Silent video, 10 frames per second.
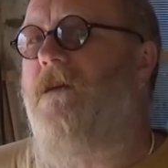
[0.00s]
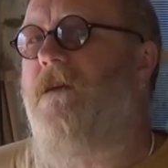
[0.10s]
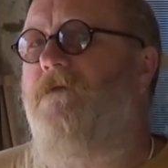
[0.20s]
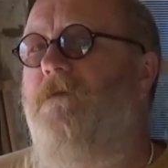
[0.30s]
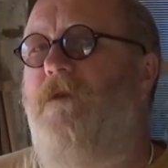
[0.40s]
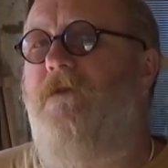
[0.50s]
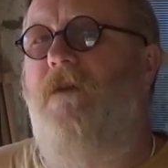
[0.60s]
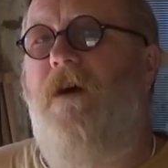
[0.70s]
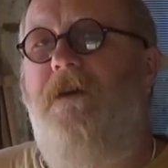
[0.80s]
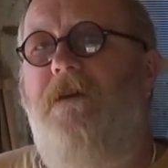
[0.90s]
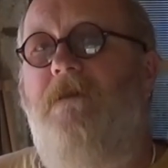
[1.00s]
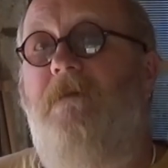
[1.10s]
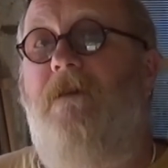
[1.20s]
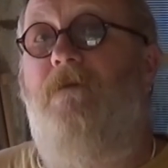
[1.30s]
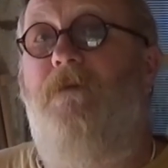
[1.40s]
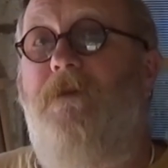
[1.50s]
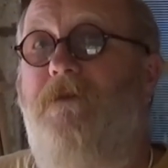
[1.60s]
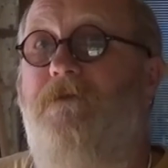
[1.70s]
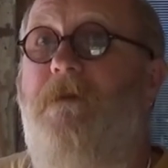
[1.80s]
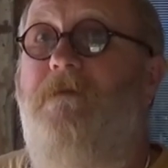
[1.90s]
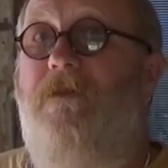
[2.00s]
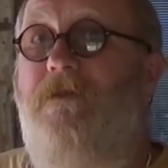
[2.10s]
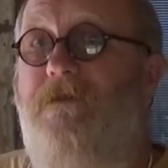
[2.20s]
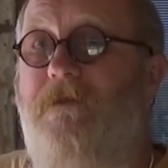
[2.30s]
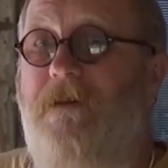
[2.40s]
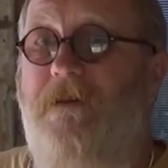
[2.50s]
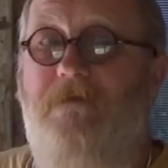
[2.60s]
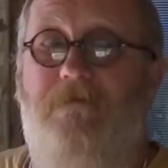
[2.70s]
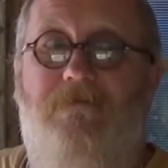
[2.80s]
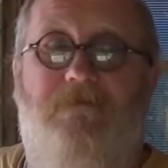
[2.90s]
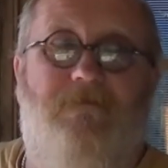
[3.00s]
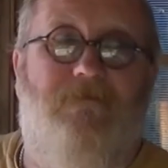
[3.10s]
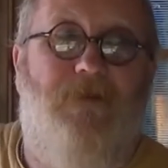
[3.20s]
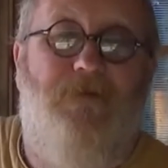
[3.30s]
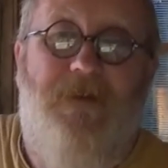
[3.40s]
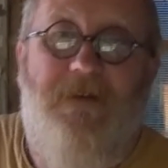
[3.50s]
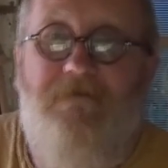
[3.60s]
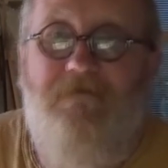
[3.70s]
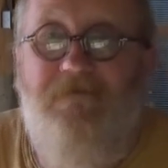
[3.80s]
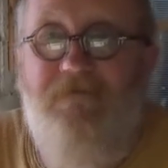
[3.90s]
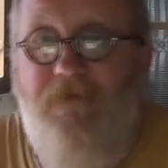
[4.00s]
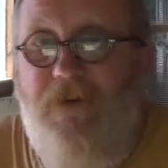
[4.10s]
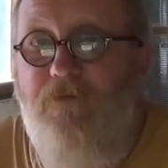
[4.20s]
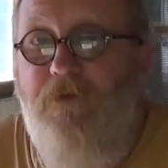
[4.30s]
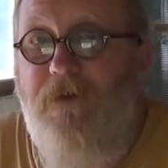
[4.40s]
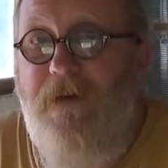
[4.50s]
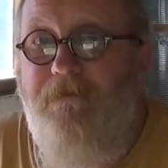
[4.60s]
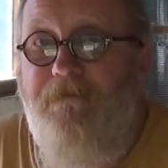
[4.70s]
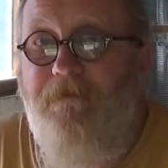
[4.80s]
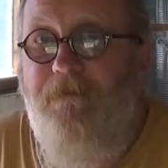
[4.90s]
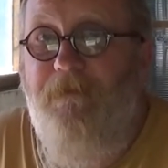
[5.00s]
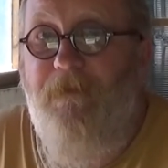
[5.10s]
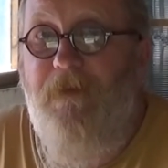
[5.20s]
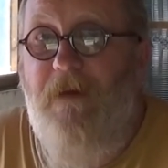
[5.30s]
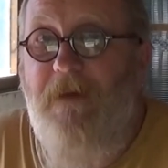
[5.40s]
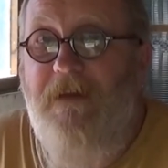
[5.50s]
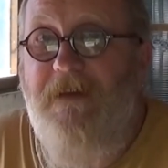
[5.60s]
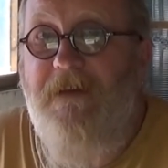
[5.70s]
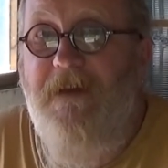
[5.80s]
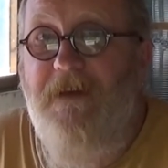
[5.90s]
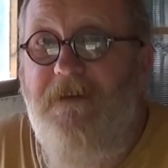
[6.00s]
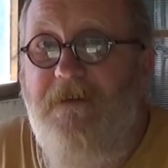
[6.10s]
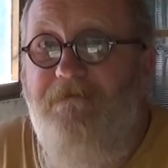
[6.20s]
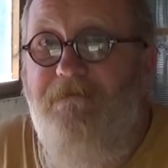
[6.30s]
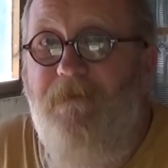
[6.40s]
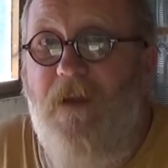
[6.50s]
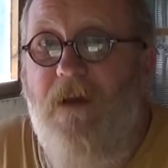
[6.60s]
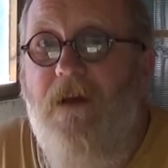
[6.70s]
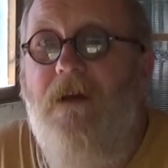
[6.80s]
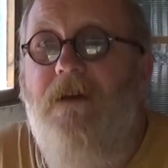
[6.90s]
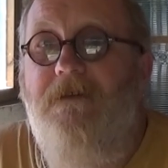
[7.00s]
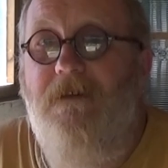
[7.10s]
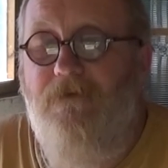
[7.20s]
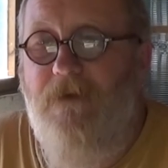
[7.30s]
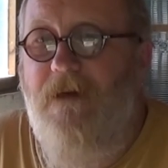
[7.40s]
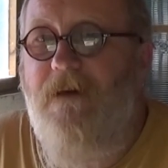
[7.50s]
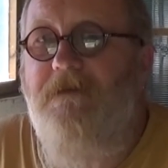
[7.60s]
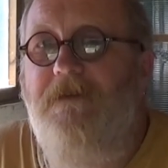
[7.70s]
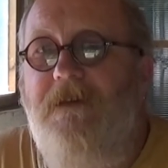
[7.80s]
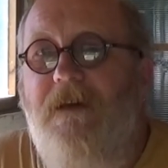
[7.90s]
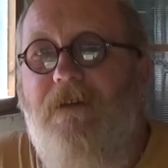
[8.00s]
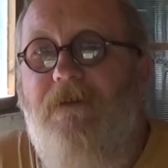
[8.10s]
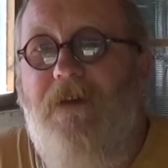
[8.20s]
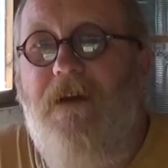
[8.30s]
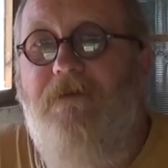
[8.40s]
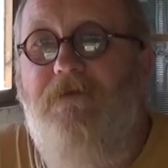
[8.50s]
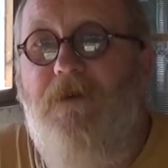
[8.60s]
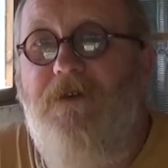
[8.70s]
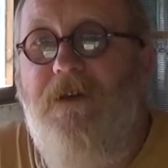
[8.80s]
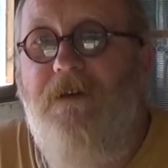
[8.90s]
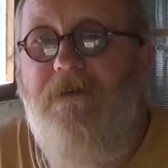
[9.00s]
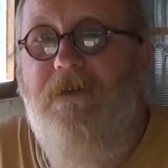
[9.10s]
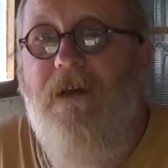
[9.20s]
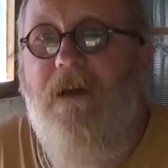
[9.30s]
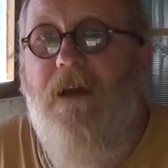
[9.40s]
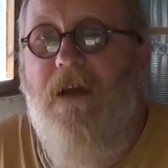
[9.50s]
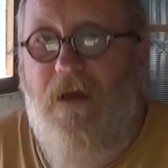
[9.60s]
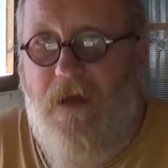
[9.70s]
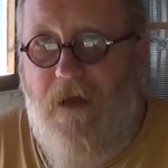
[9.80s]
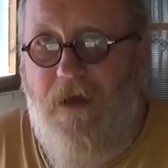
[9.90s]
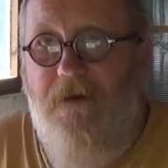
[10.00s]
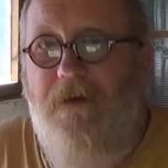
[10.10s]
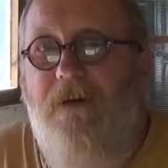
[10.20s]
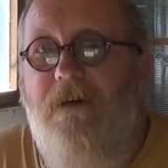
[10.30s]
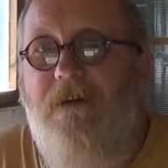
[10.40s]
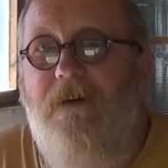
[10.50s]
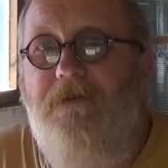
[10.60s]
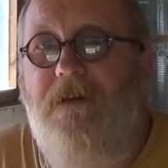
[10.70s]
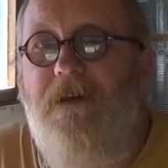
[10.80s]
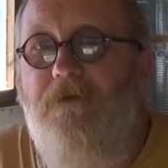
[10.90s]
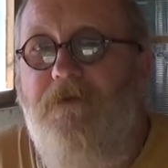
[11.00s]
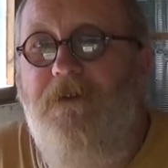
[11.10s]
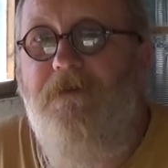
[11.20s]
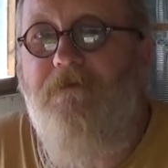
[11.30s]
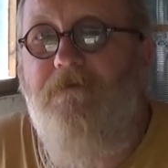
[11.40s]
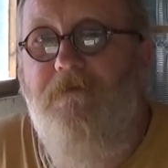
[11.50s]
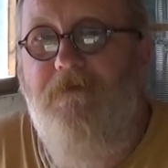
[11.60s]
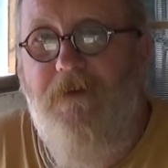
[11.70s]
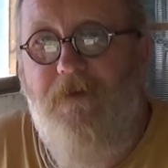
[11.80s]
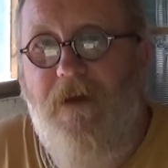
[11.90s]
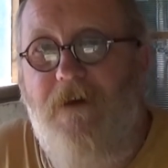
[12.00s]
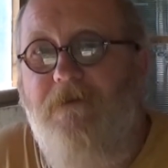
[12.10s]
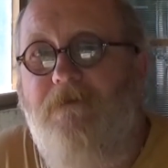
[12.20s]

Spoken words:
Give a bit of an idea about what we do when we're not doing what we film doing, if that makes any sense. So I'll just say thank you for watching, and I'll see you all soon. Cheerio.